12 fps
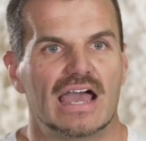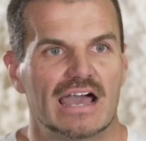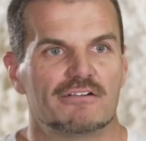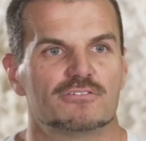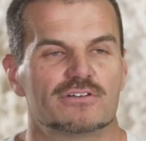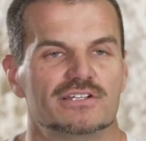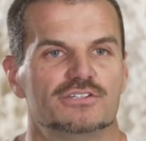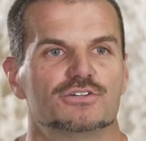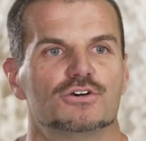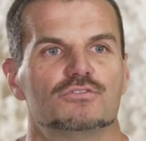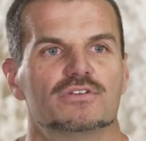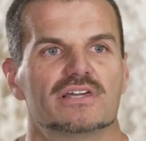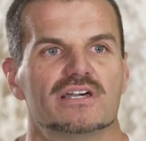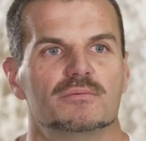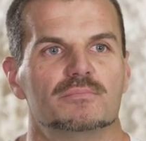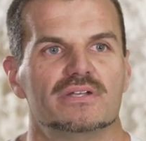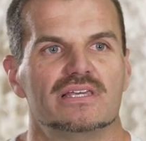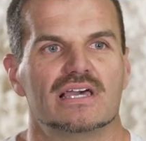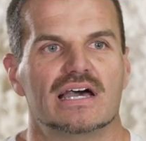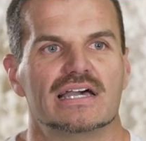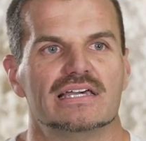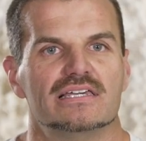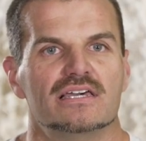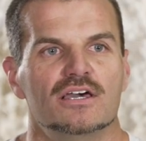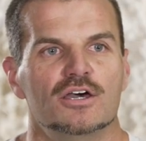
After I took over the company, I